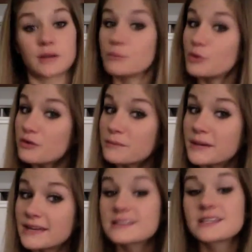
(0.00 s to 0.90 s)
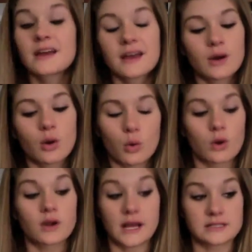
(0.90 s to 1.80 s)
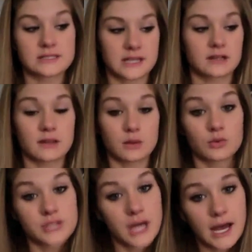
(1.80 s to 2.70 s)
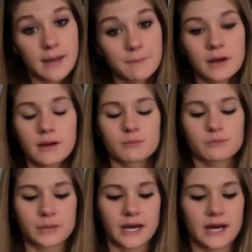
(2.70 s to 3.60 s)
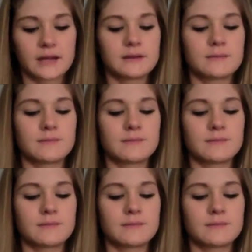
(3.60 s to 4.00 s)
movement or necessarily the whole time, but